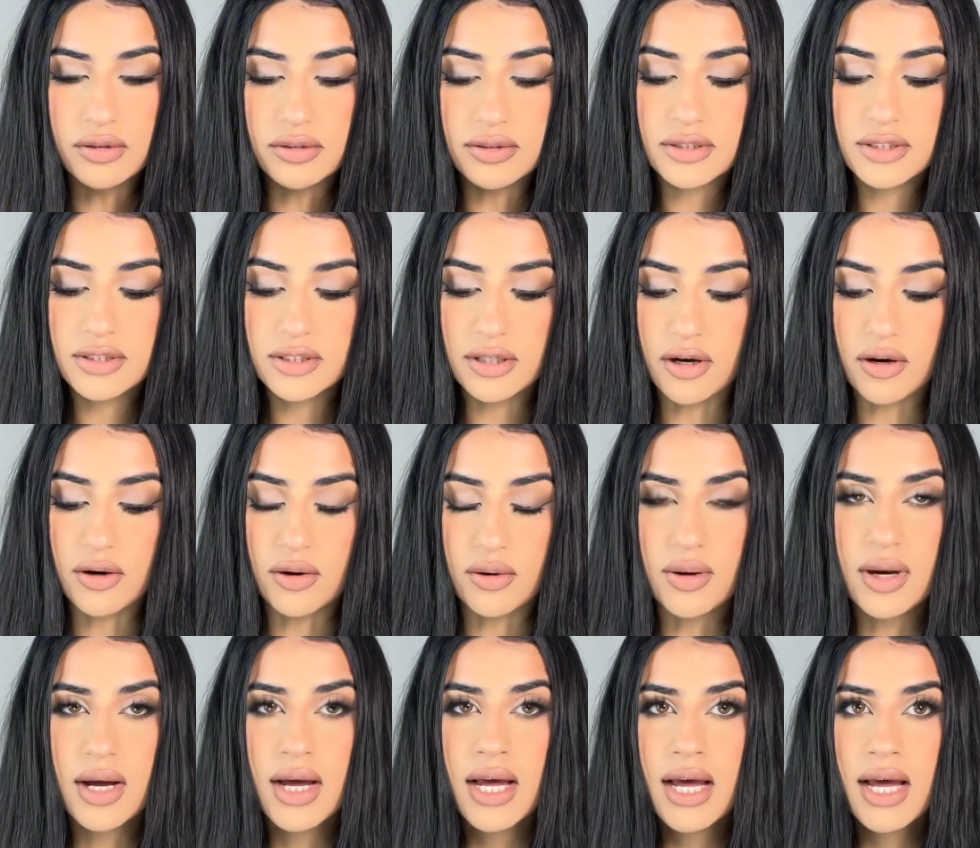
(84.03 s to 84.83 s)

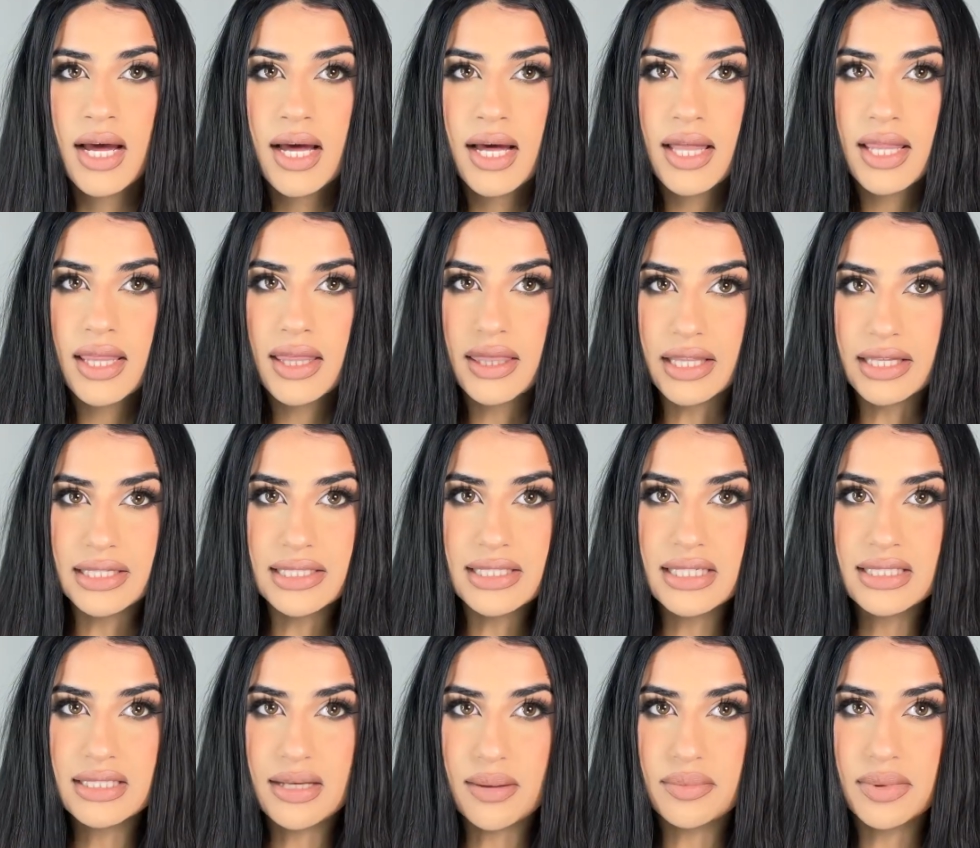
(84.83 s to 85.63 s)
So this
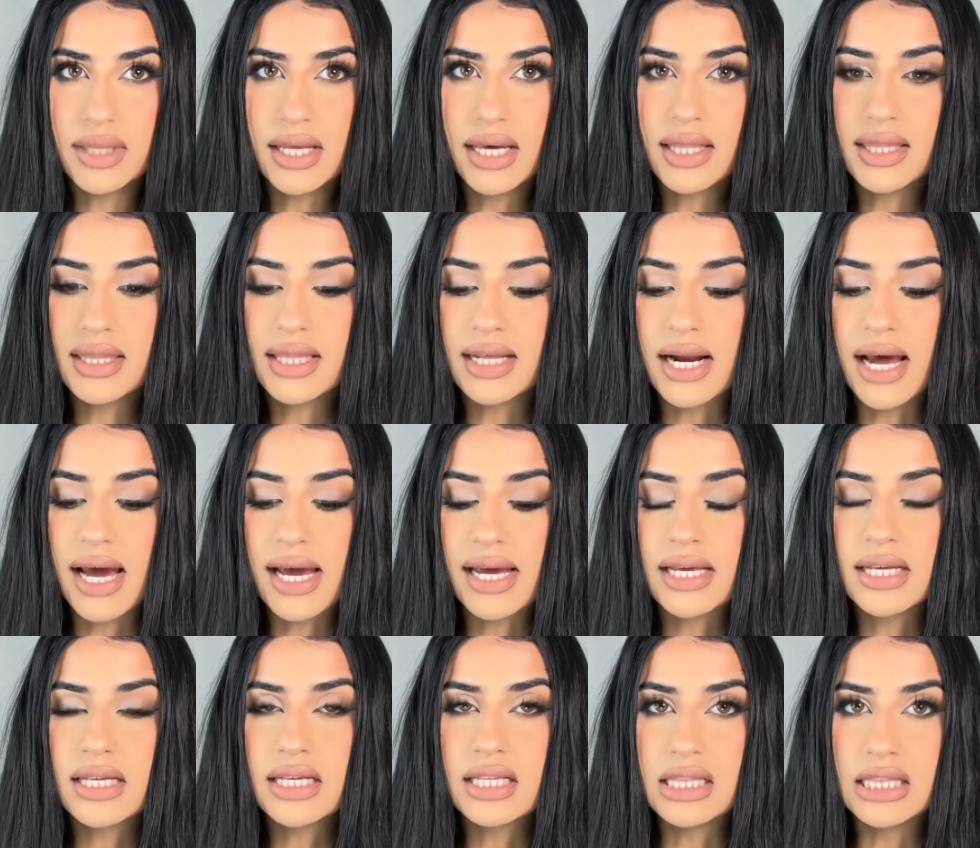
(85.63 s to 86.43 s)
is something that I
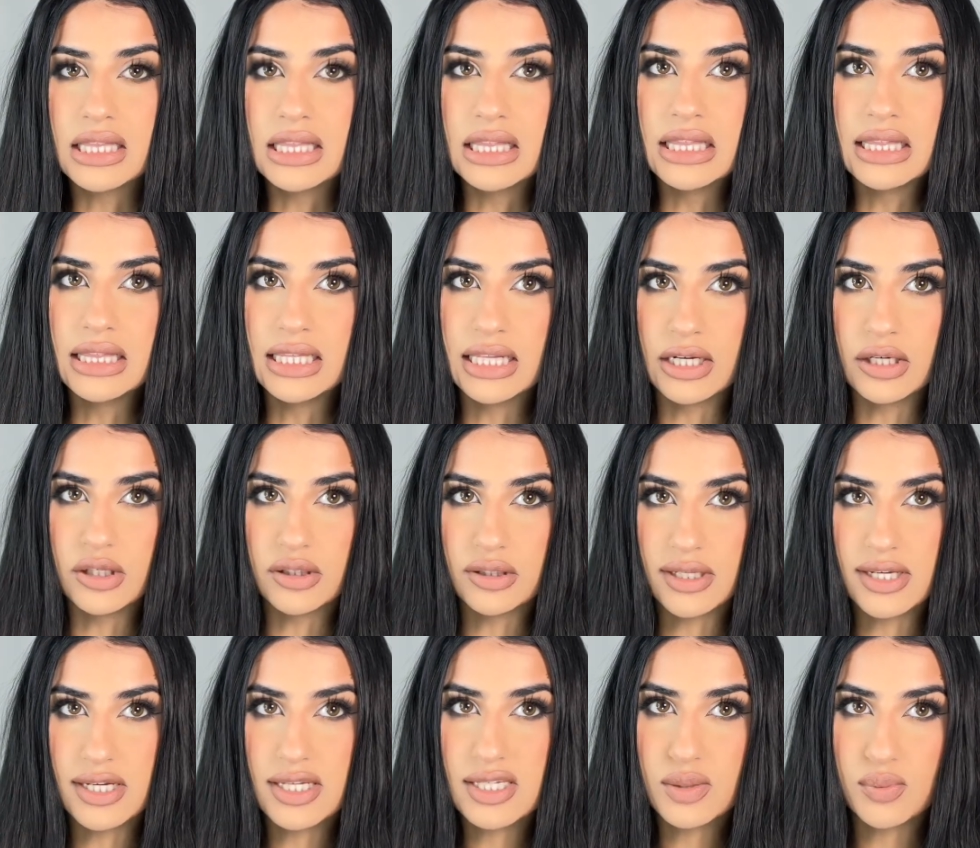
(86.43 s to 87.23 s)

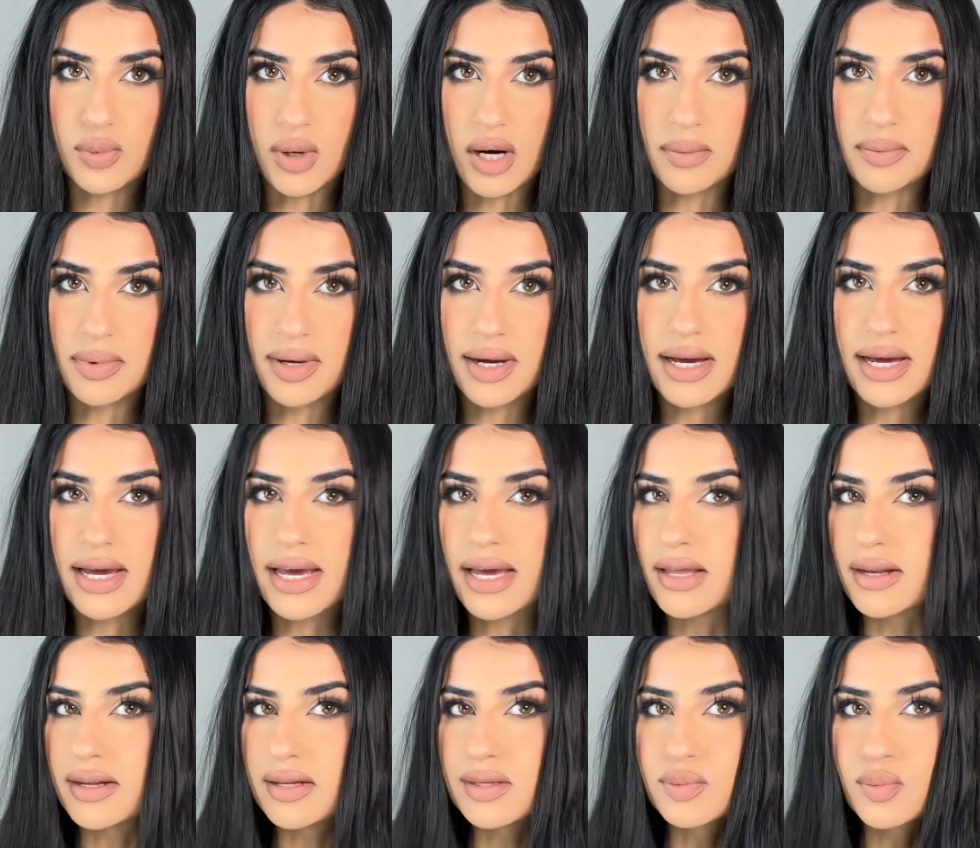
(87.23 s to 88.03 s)
literally swear by.
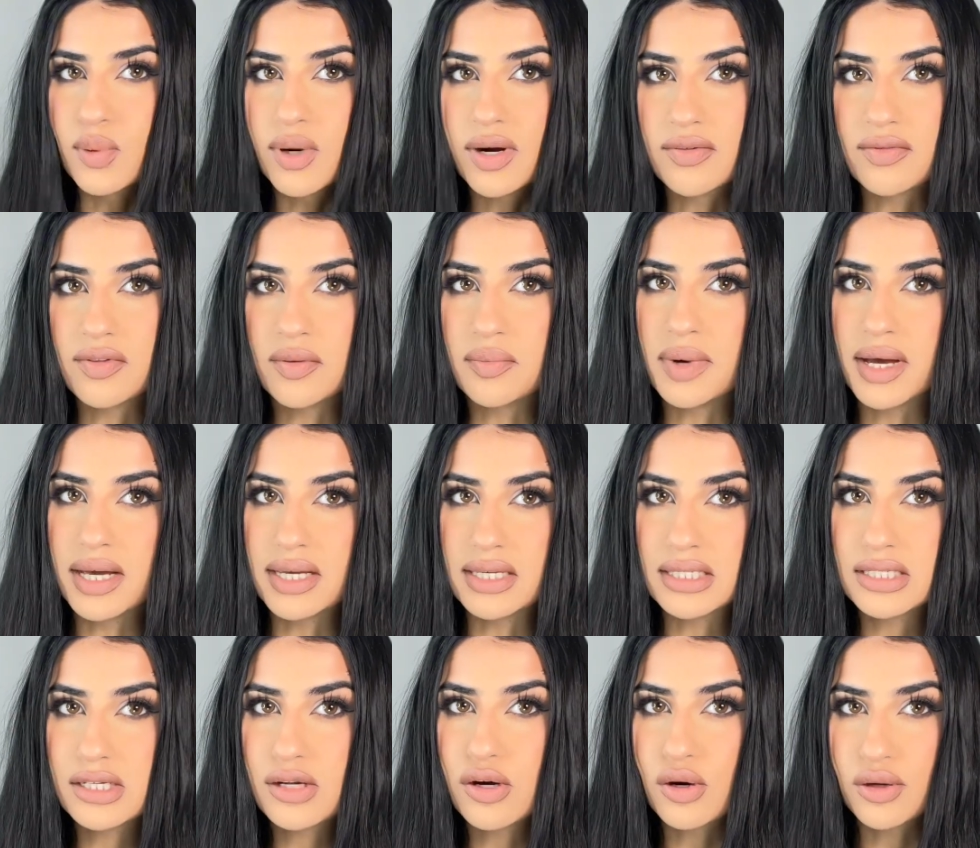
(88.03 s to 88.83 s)
It is one of the
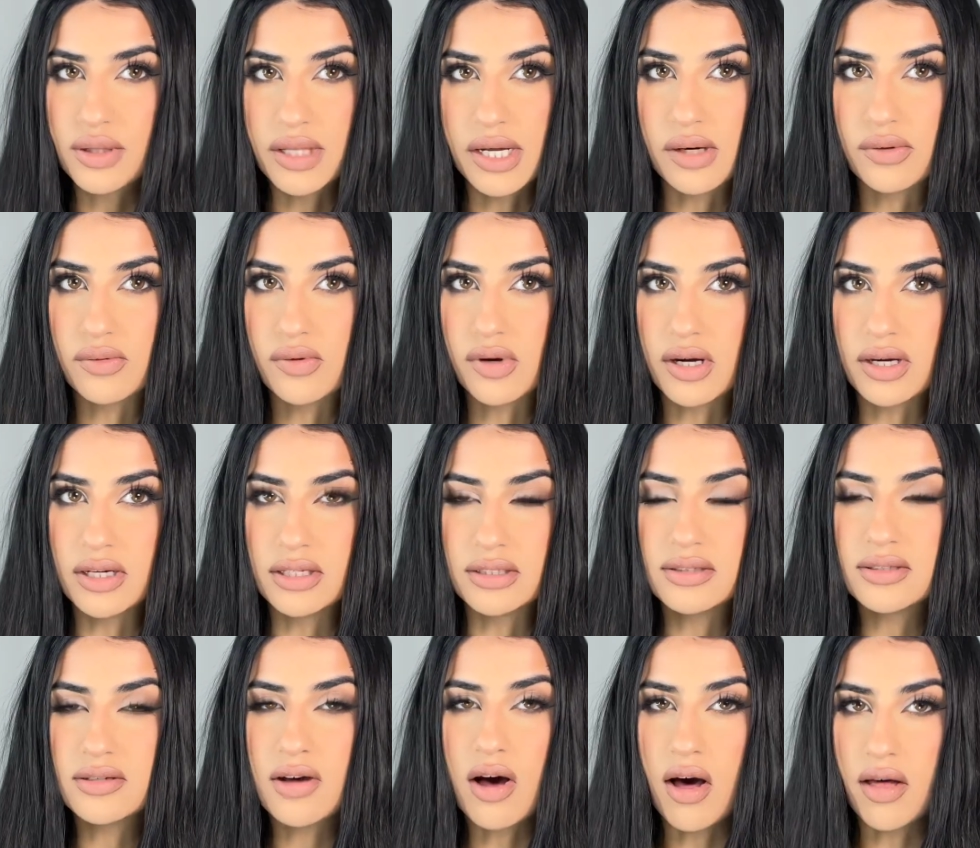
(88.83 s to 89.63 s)
best curling
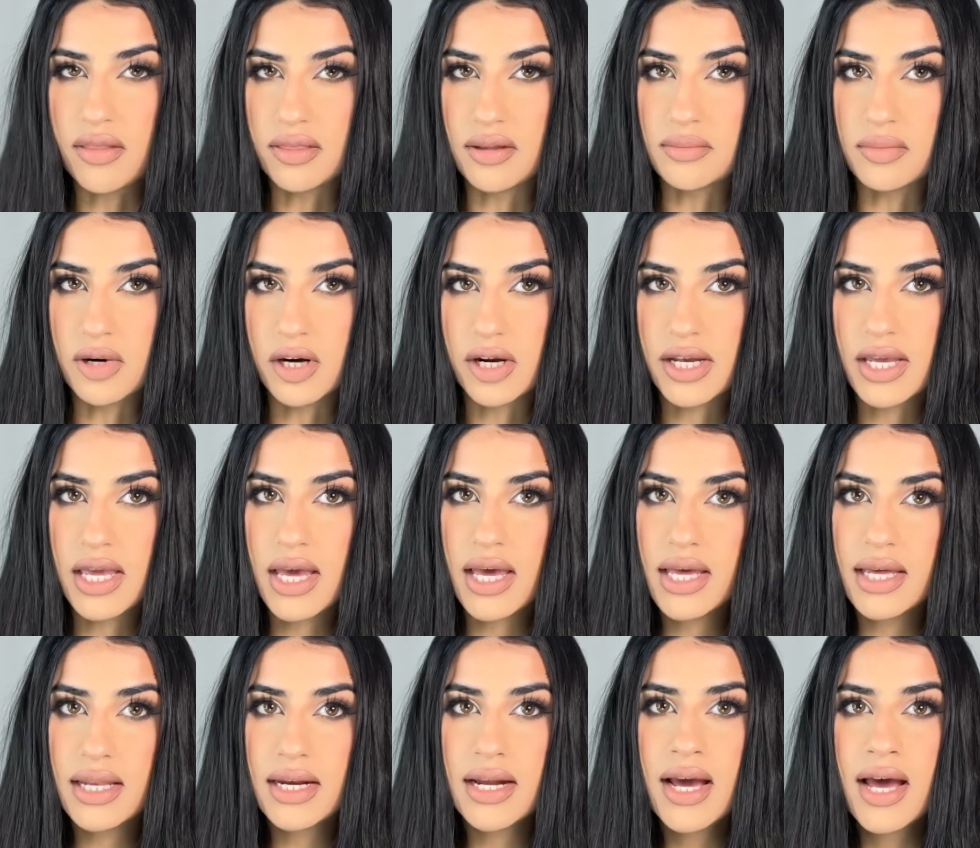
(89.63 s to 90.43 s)
rods on the
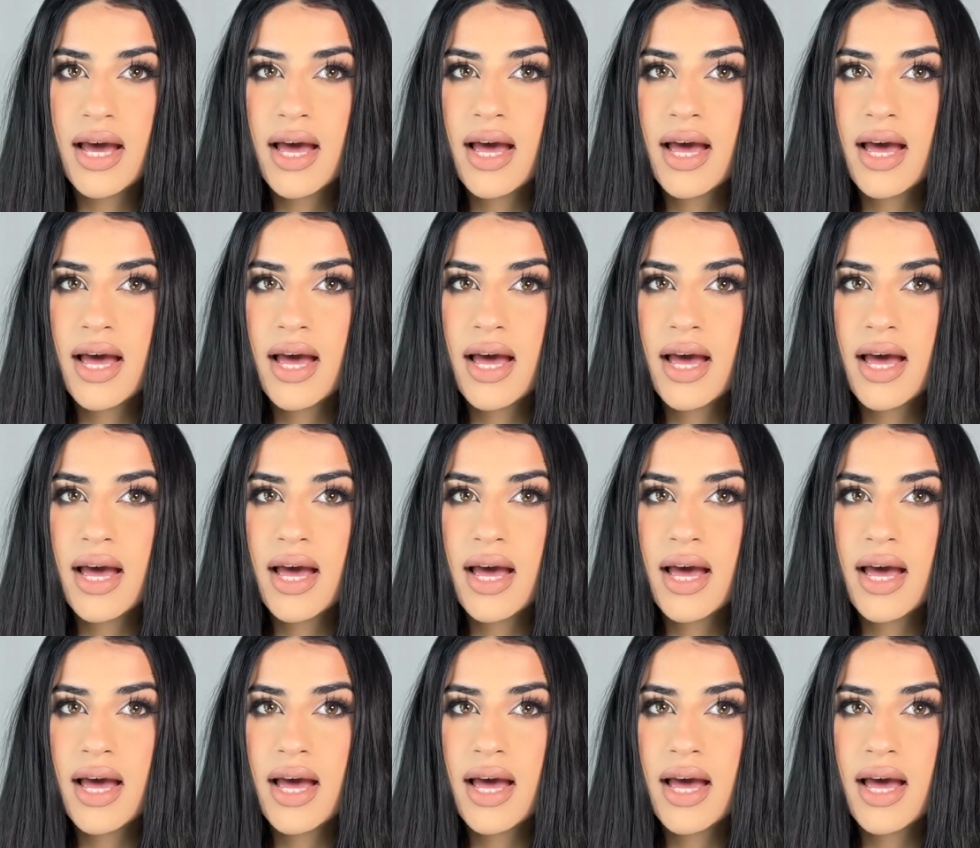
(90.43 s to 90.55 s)
market.